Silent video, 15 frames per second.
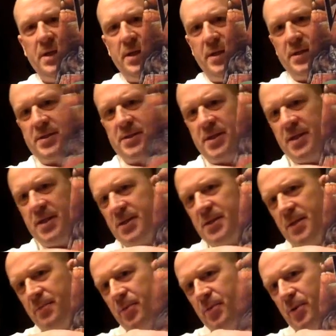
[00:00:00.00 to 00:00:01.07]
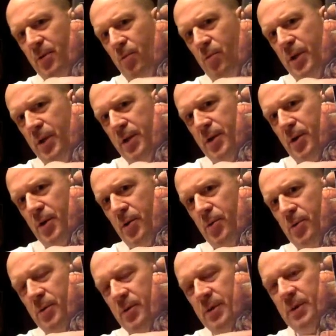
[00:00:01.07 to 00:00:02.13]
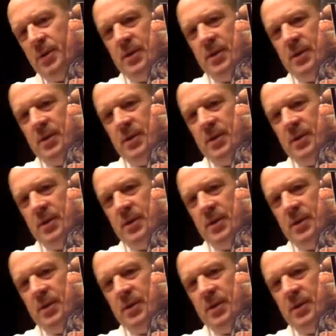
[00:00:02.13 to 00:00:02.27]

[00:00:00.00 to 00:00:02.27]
In this case, they put a window